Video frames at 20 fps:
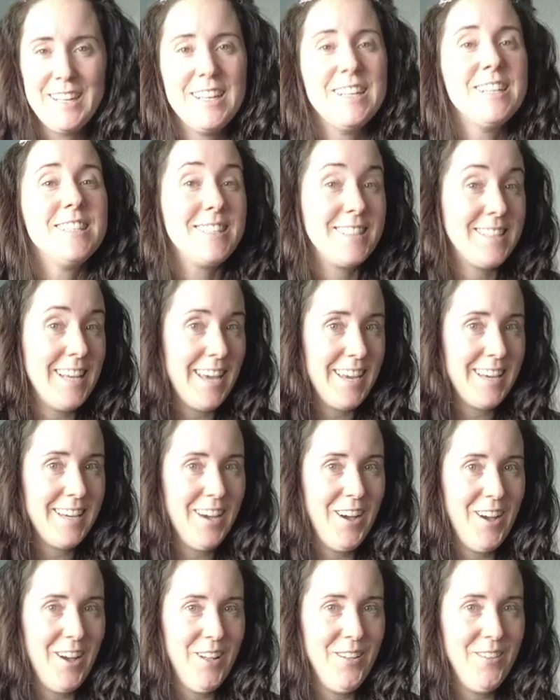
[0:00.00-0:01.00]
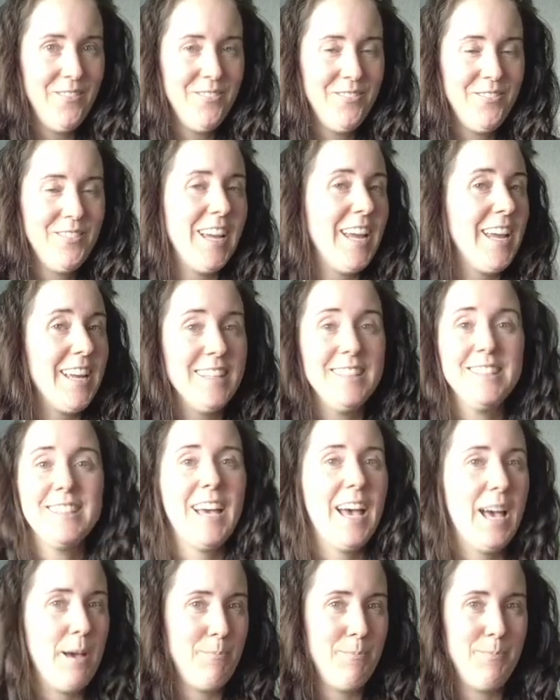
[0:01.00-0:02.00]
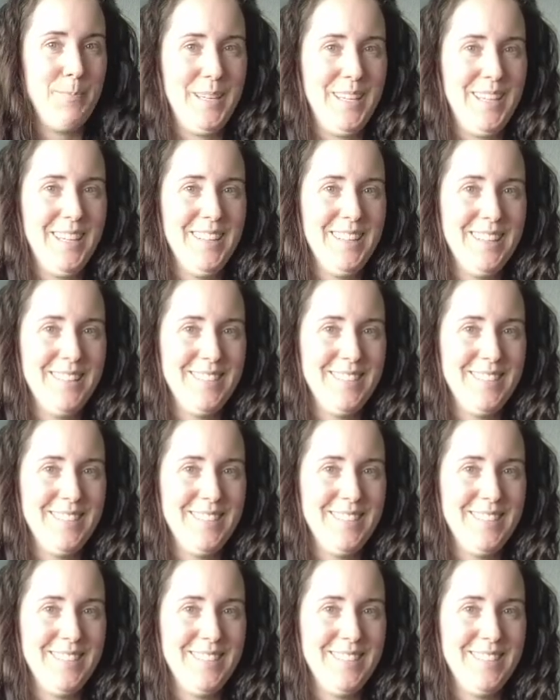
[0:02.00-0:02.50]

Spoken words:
Stay calm and happy.